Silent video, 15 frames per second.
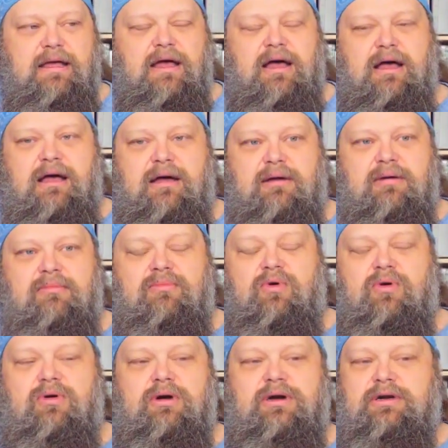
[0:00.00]

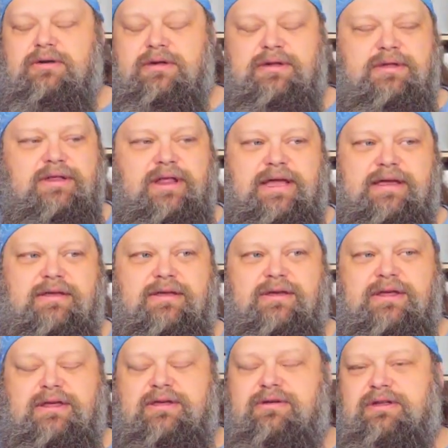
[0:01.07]
more like
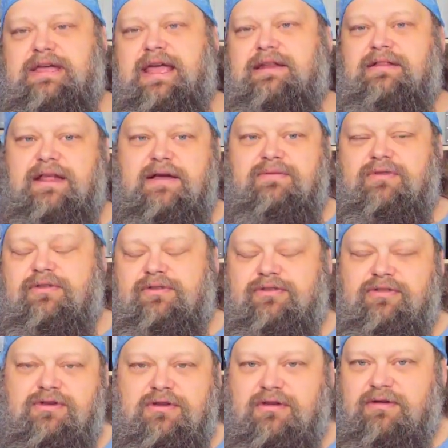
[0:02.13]
you had gained
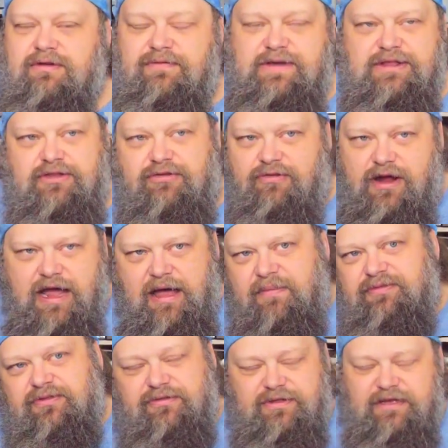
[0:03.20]
levels so you could defeat the
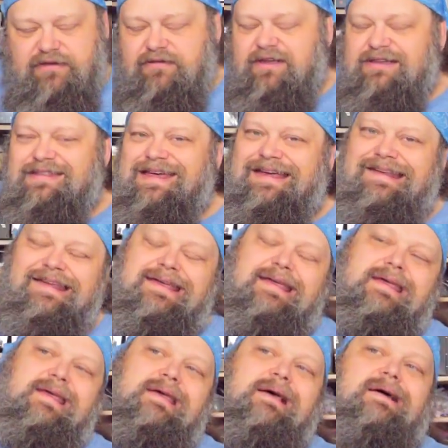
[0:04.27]
traps or things like that.
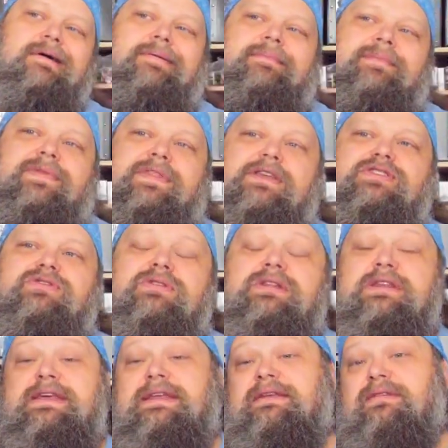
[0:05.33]
That you
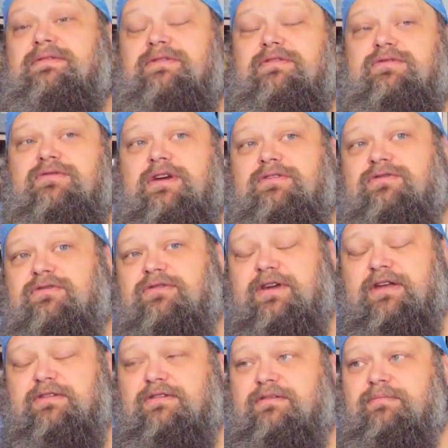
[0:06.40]
could get to those treasure
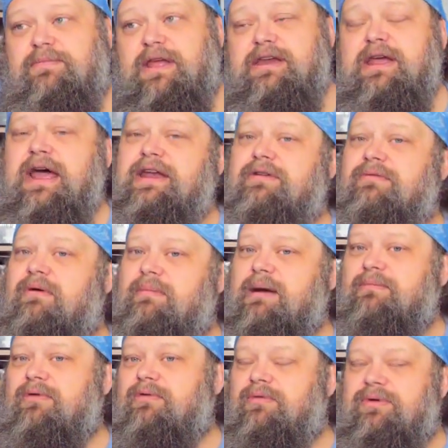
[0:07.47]
chests, and you had to
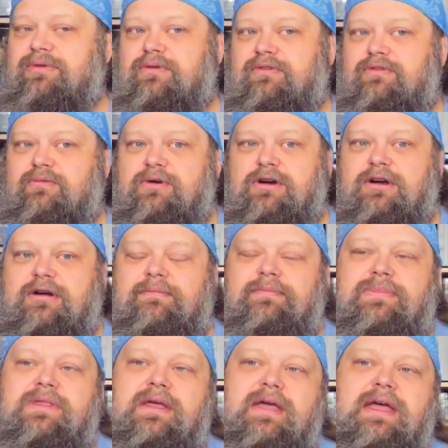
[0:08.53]
remember where those were.
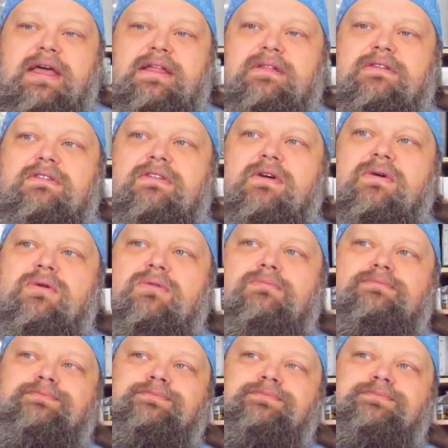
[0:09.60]
And so,